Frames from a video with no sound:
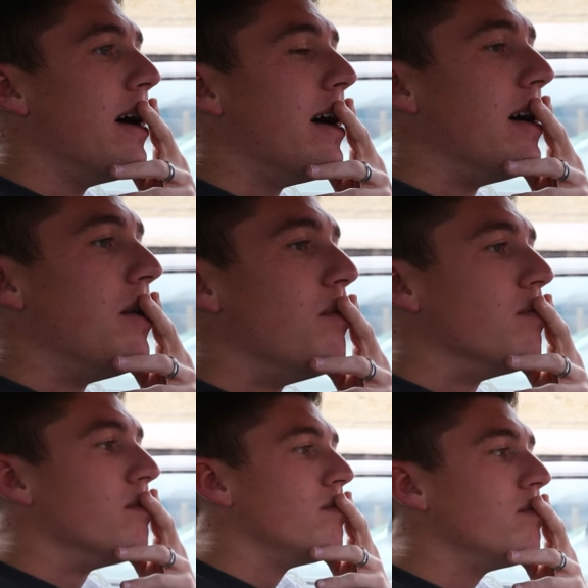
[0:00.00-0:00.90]

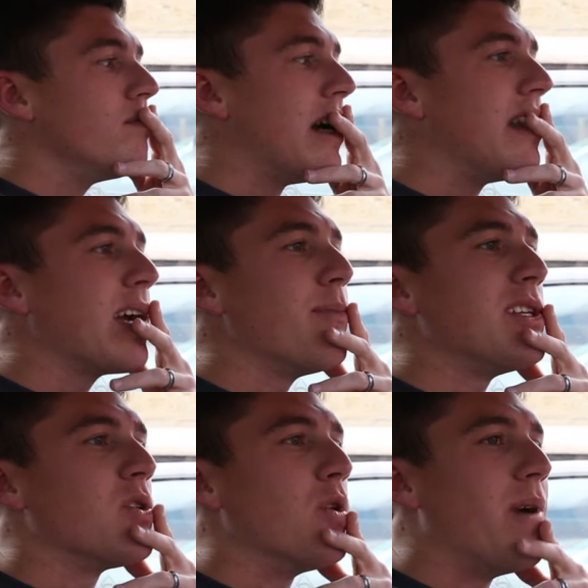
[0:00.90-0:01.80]
Um, I think I've
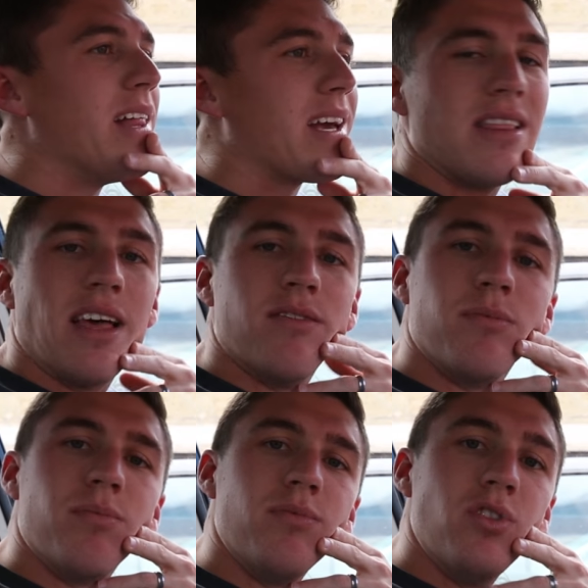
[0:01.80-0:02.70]
been told by like
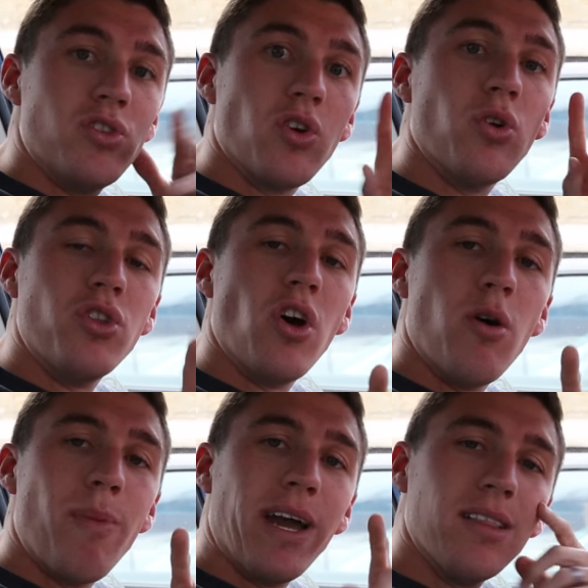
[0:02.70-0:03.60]
11, told
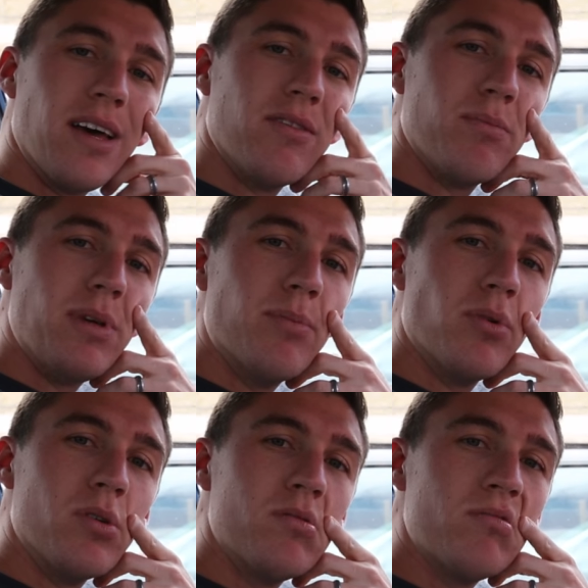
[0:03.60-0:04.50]
no by 11
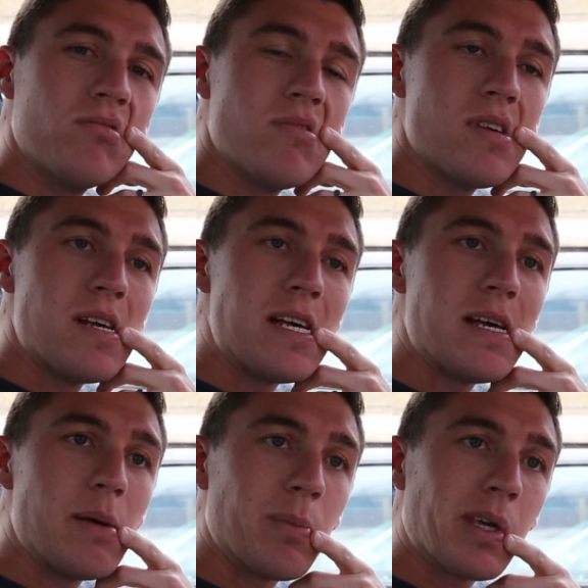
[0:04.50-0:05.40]
people.
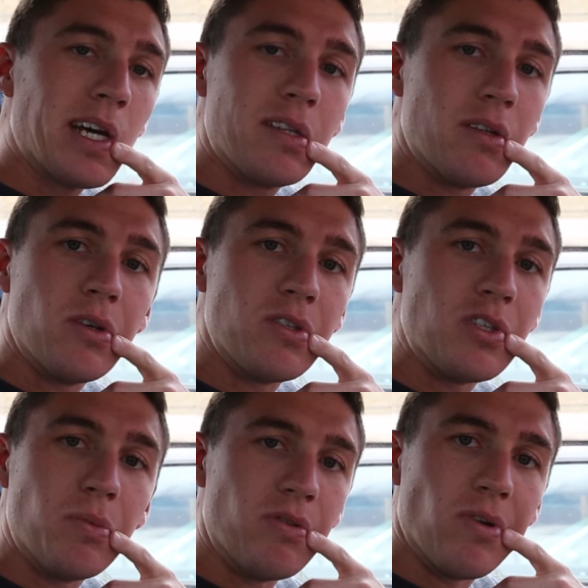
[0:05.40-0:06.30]
Um, cut to those
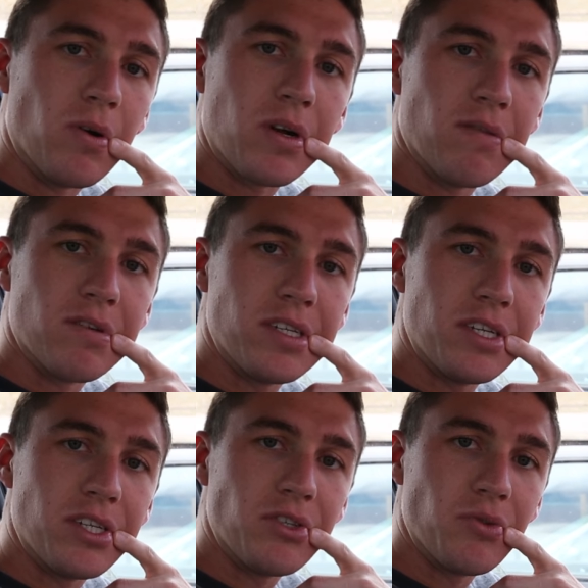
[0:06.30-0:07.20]
stupid phone
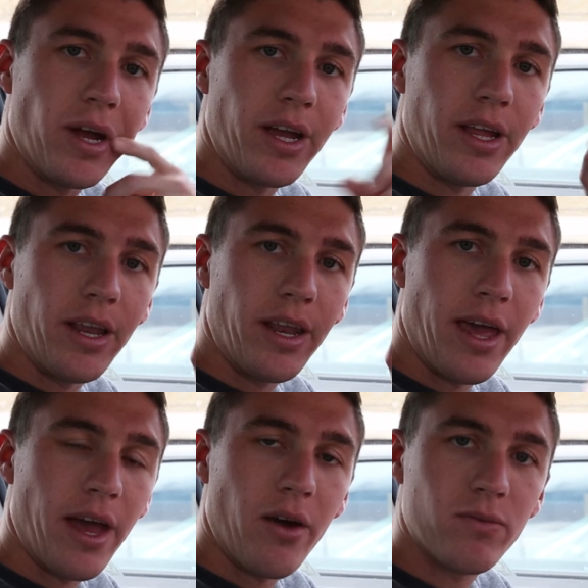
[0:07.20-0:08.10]
conversations right
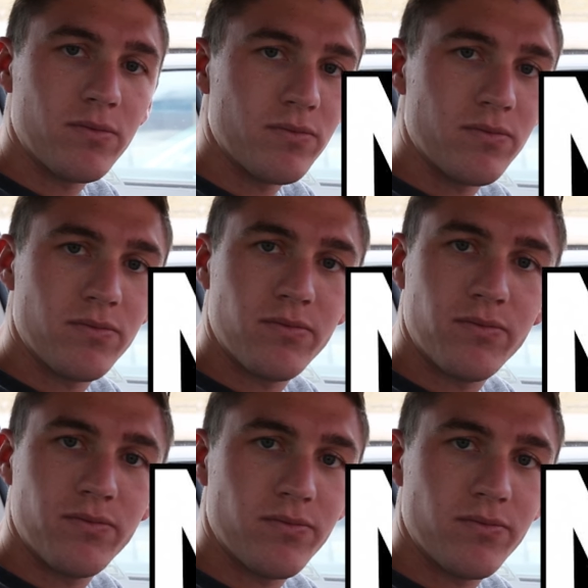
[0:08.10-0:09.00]
now. So
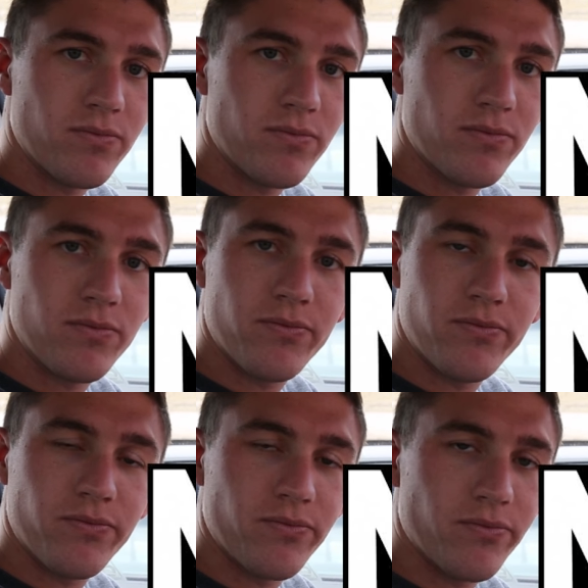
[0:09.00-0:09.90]
we, we cannot shoot